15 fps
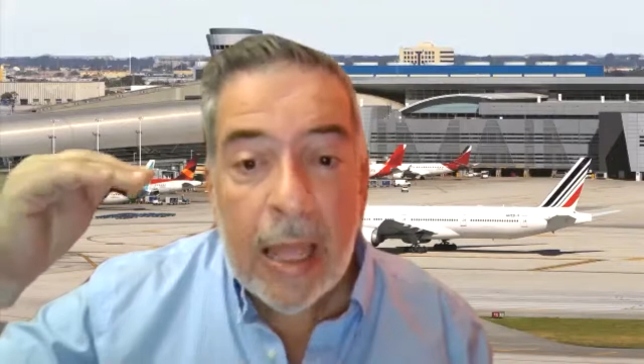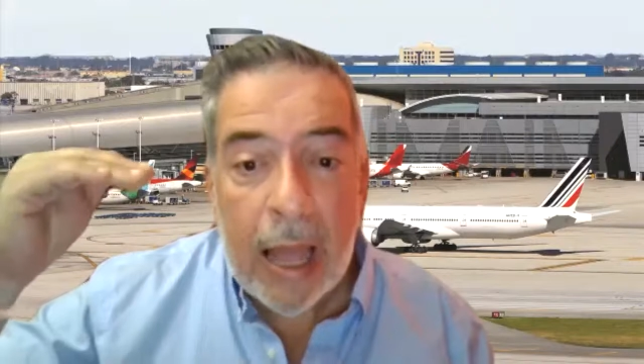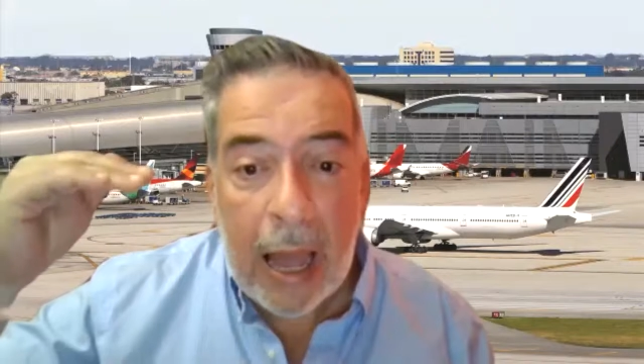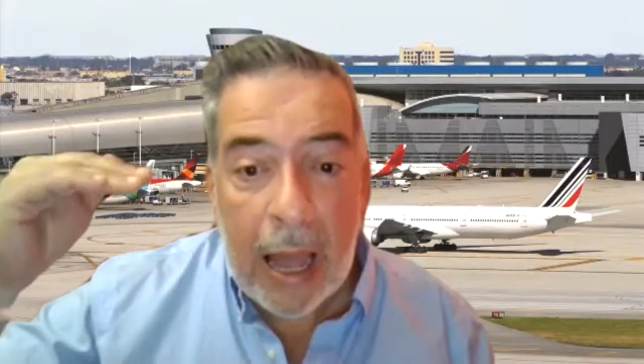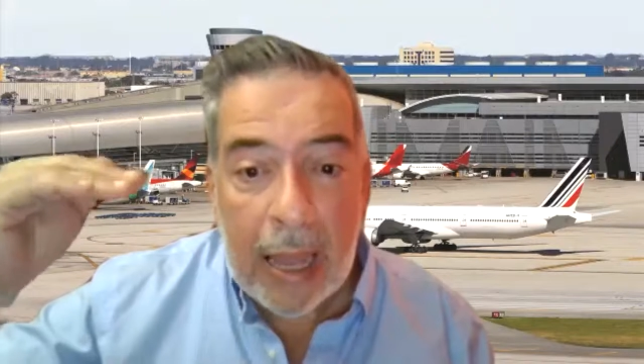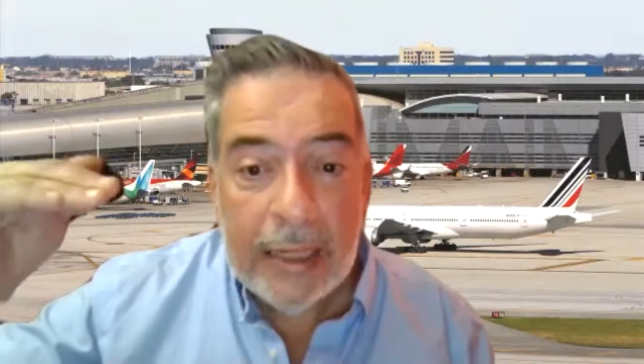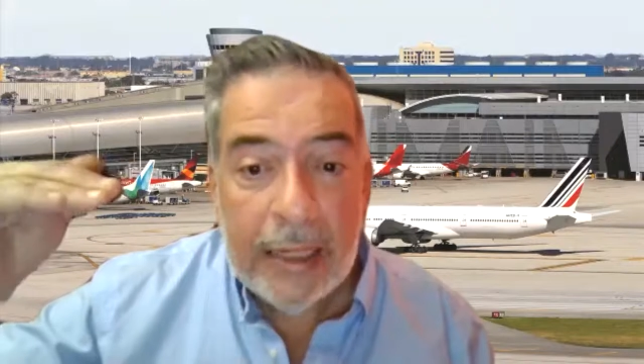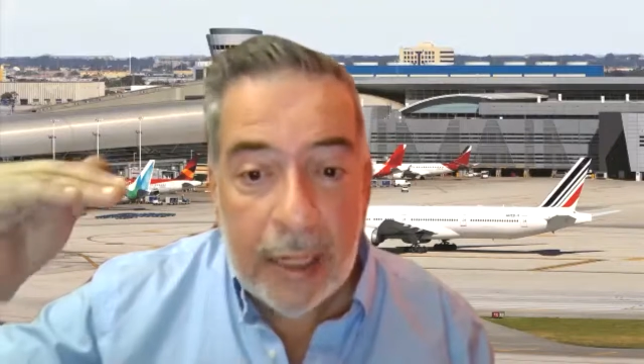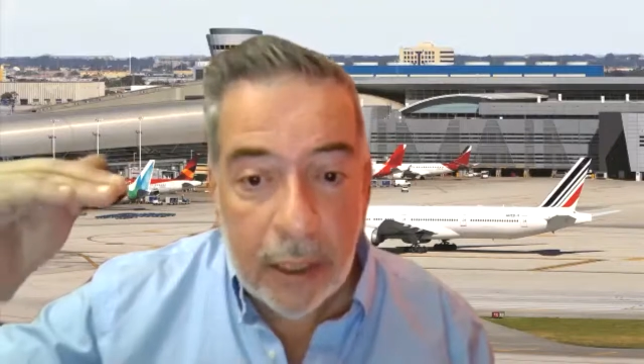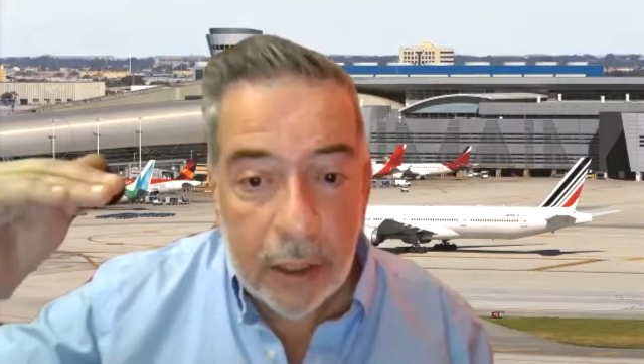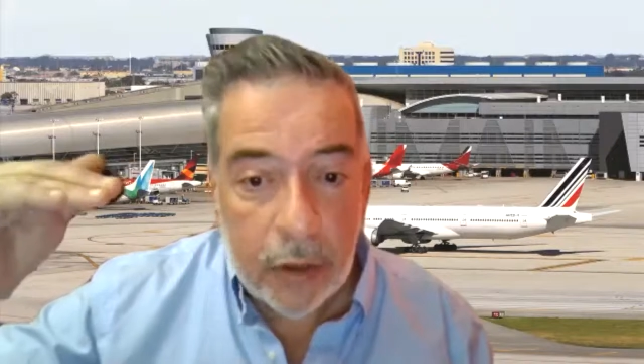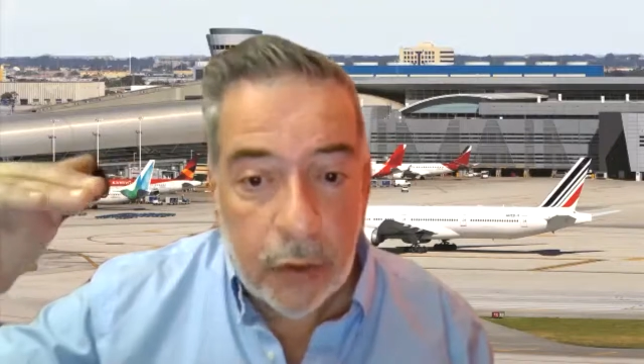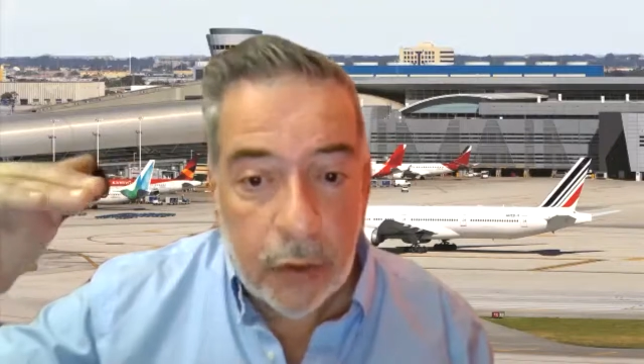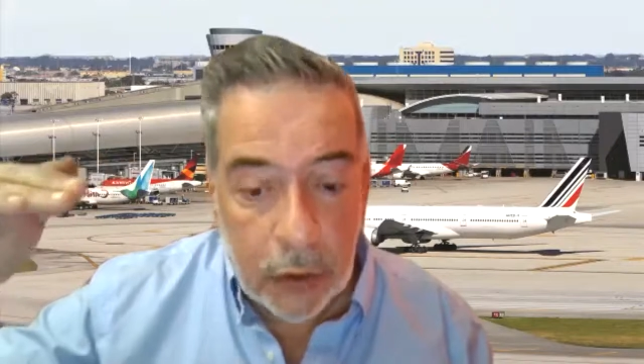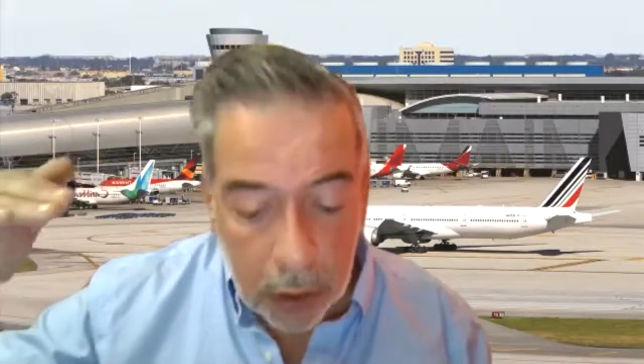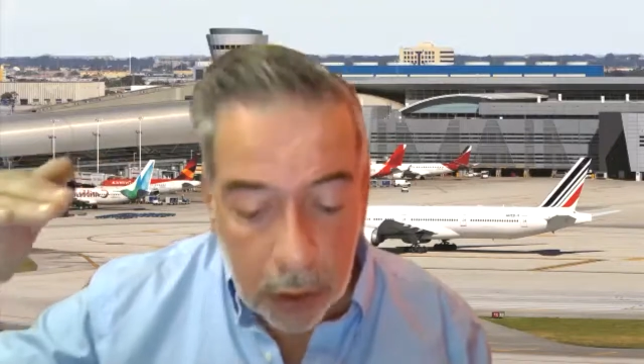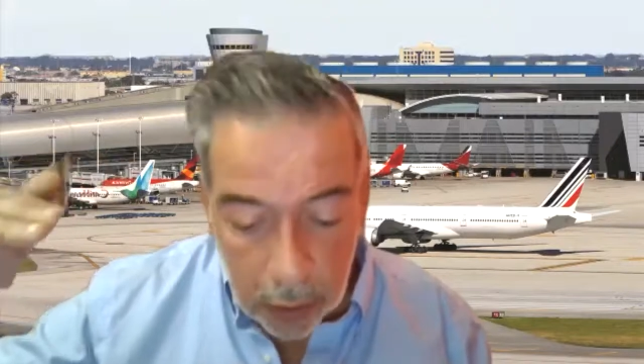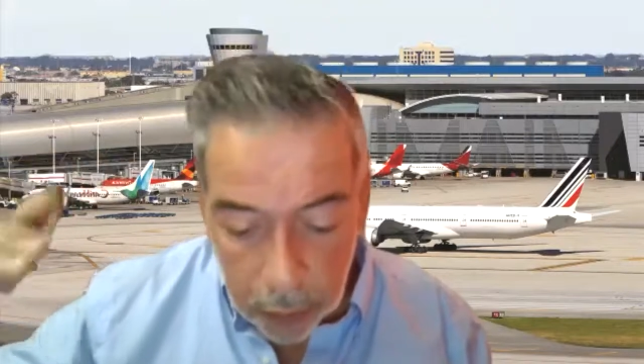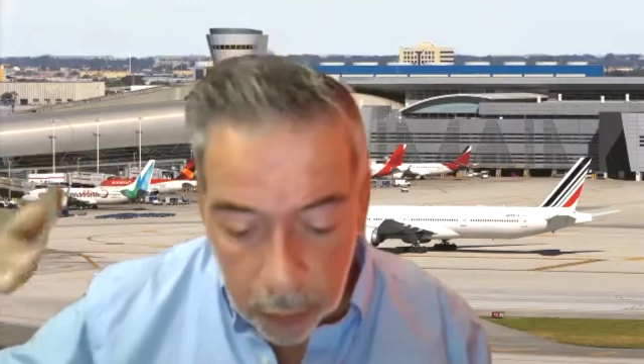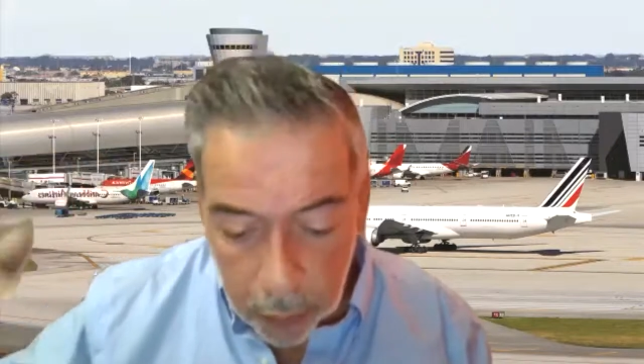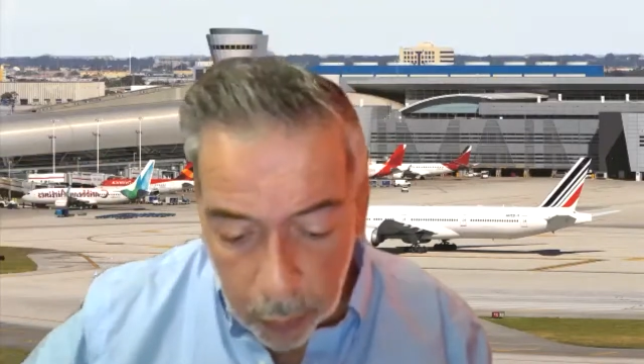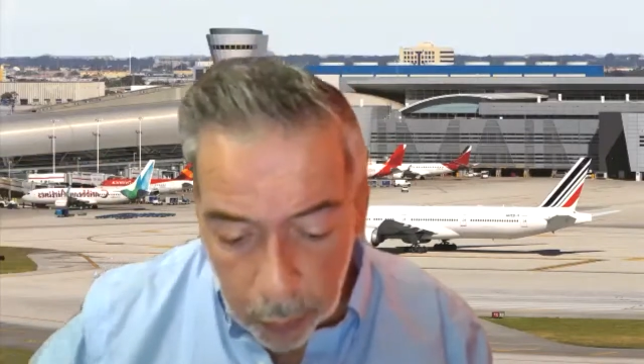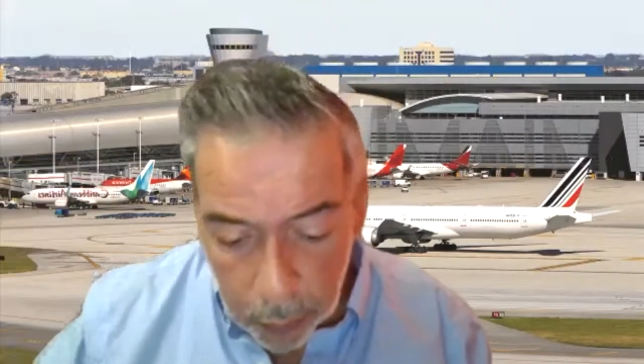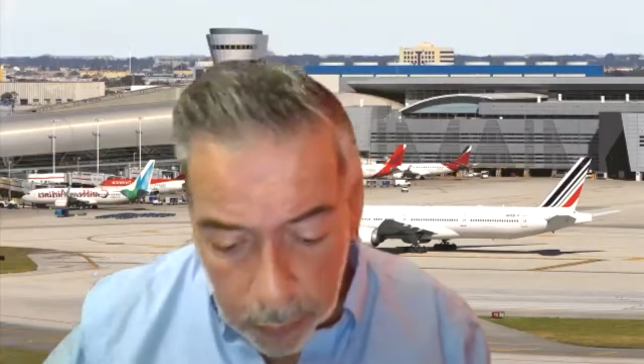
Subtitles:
I needed to see it through.